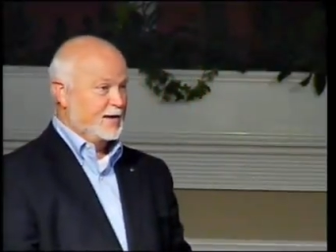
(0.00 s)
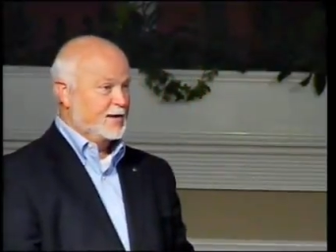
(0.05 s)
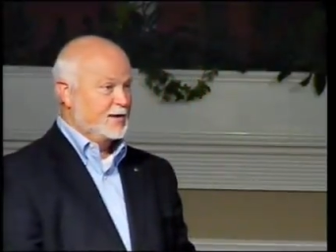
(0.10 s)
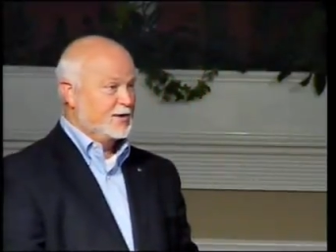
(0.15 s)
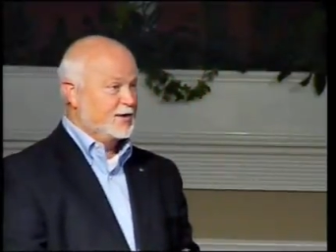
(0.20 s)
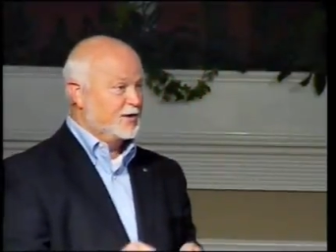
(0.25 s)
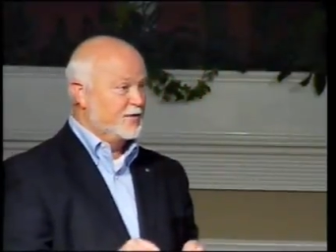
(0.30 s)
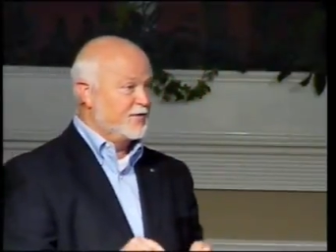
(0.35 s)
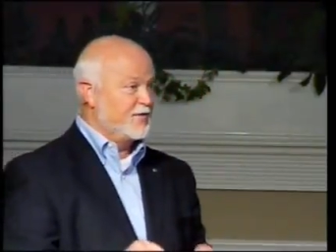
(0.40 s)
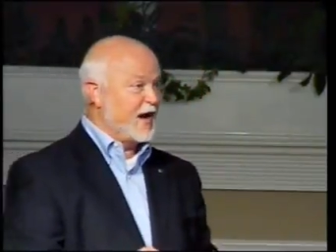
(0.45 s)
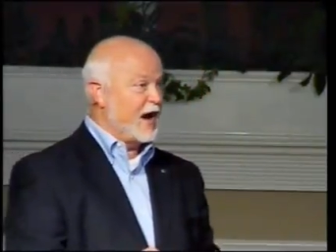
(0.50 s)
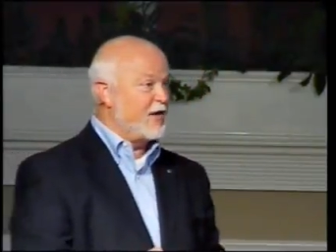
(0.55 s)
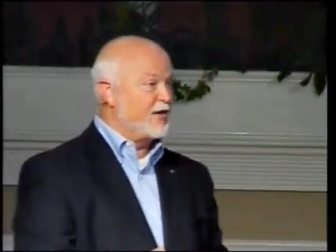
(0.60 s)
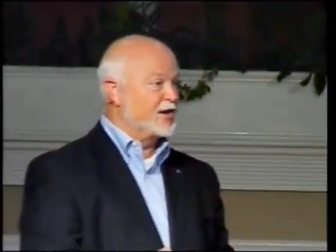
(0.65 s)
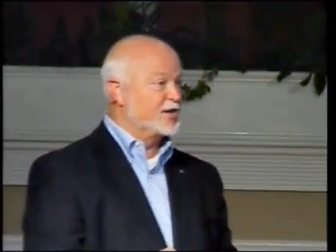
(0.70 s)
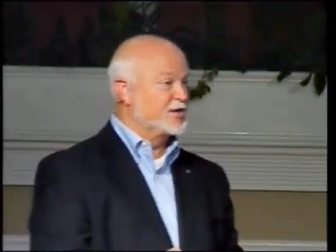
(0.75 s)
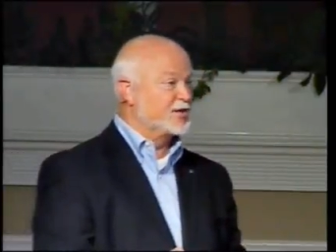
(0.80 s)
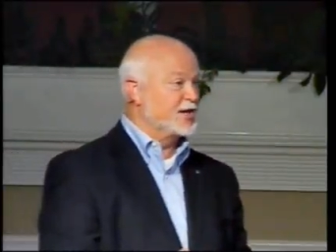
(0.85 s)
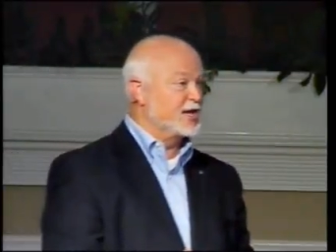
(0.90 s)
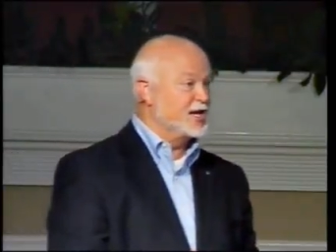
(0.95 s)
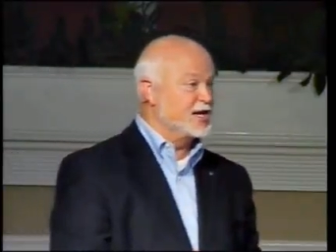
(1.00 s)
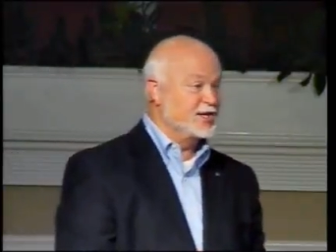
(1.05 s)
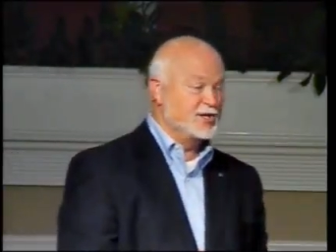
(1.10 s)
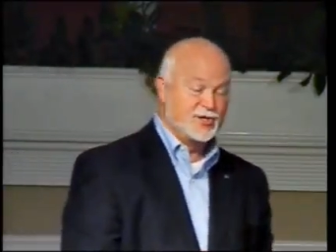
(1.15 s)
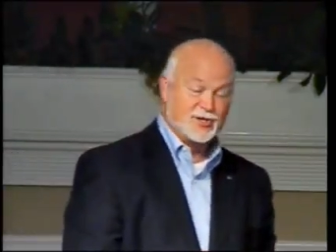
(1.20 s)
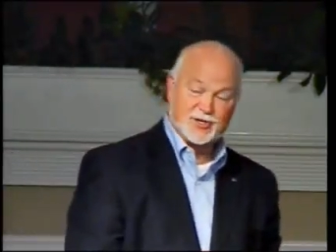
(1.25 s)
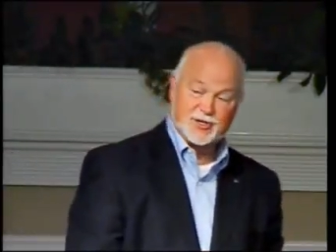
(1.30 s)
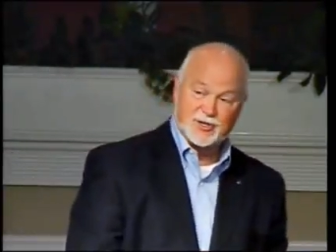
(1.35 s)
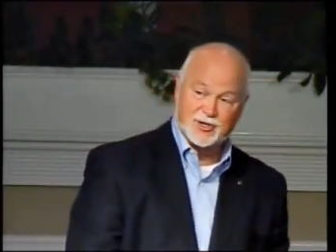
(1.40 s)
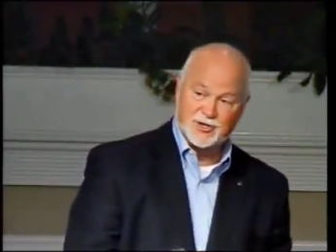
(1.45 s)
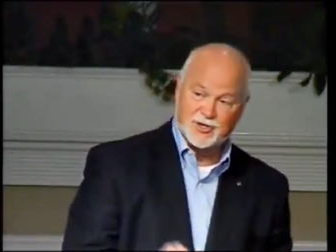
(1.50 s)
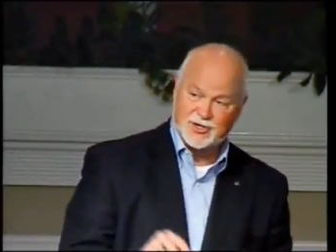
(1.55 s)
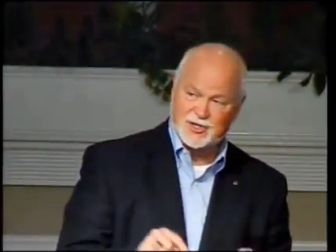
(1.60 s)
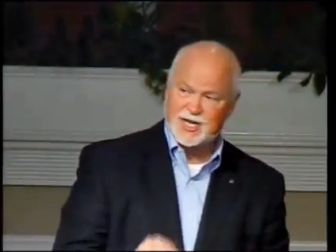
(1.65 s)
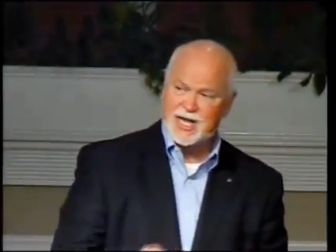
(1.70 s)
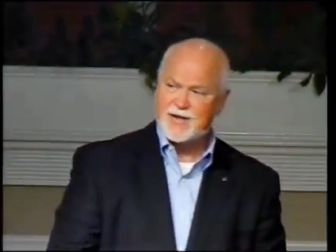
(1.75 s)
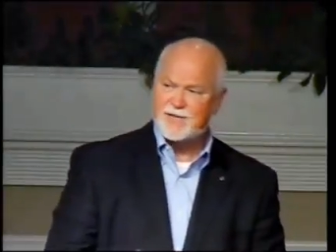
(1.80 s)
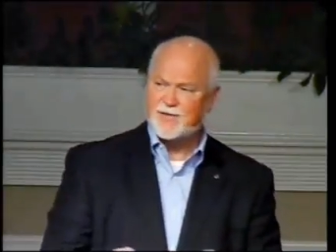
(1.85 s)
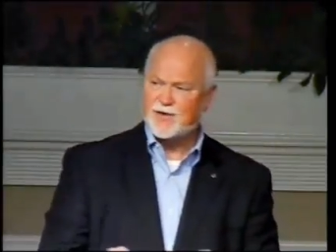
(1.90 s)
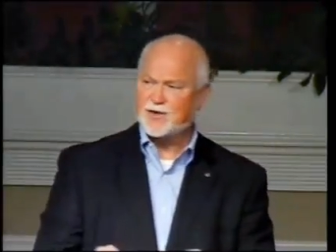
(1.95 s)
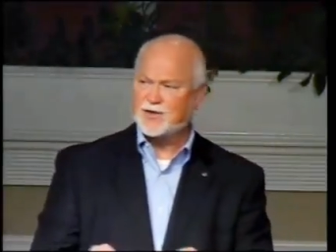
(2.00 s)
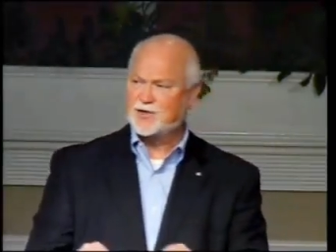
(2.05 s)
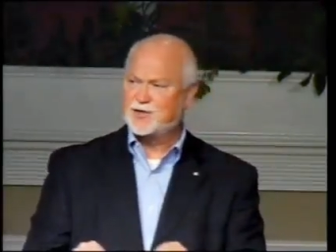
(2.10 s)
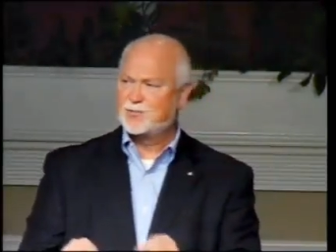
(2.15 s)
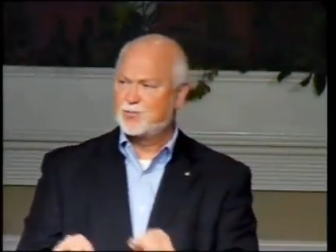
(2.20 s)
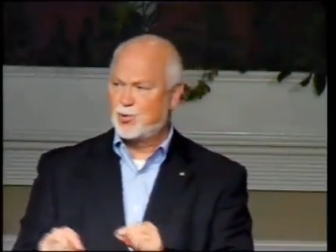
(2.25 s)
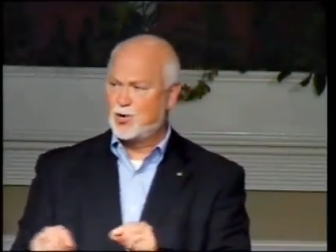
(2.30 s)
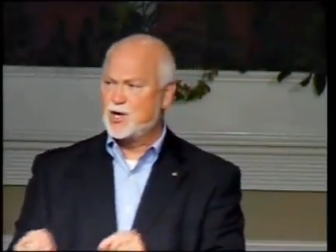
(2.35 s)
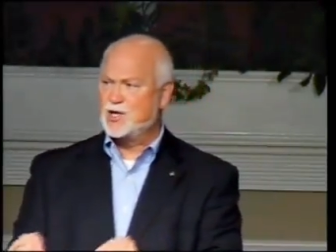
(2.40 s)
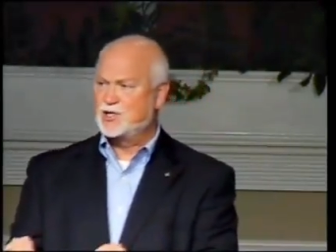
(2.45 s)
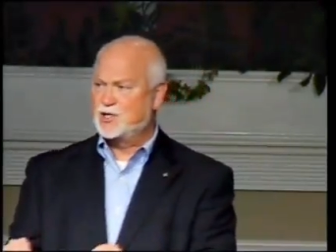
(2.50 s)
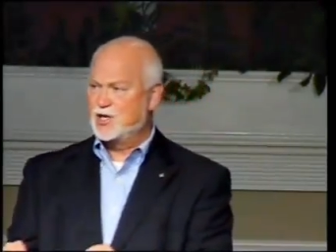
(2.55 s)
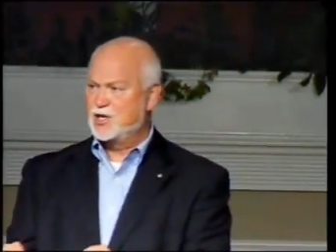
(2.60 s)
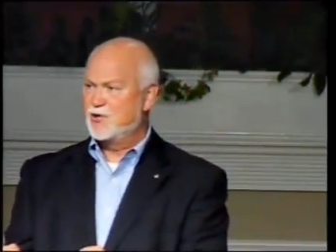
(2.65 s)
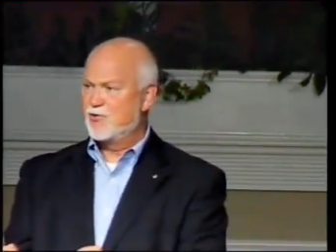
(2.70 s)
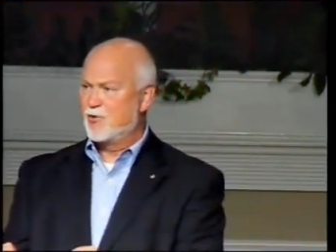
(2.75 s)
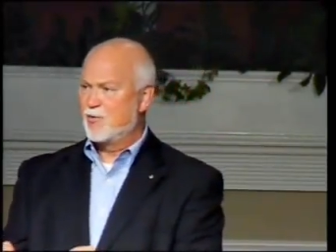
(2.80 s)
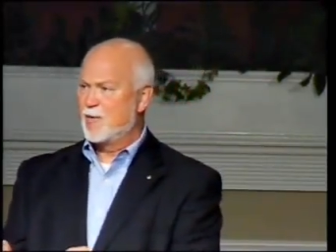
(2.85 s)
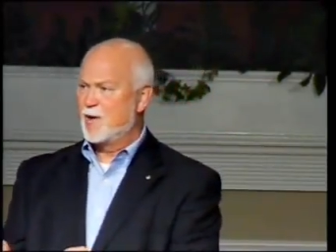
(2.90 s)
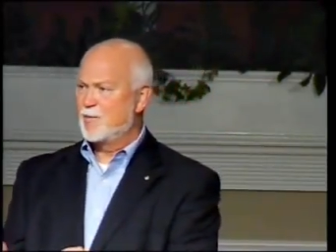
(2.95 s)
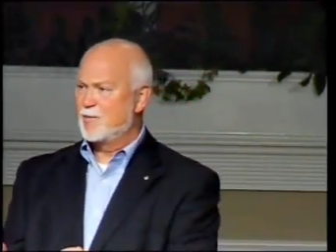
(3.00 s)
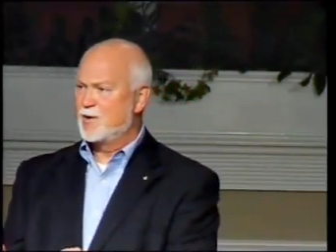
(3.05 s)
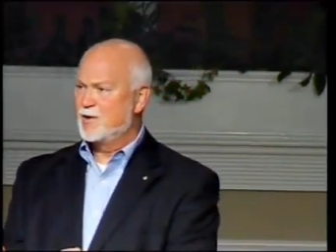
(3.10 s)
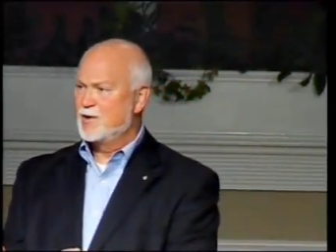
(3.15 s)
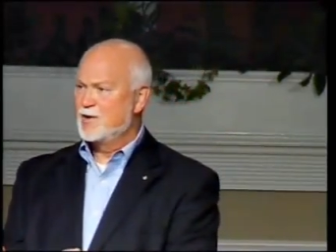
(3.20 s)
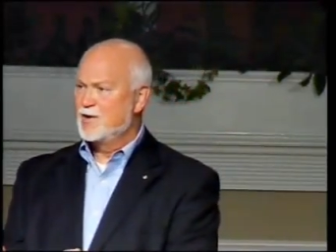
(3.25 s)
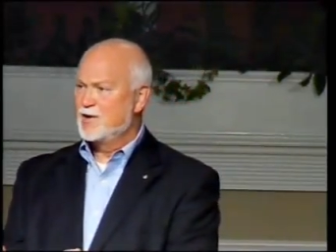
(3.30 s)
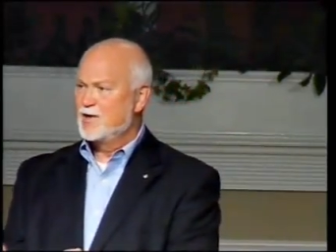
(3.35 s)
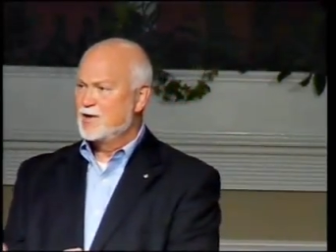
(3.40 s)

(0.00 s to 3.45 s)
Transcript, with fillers: to the Pharisees to Stephen's preaching. You remember?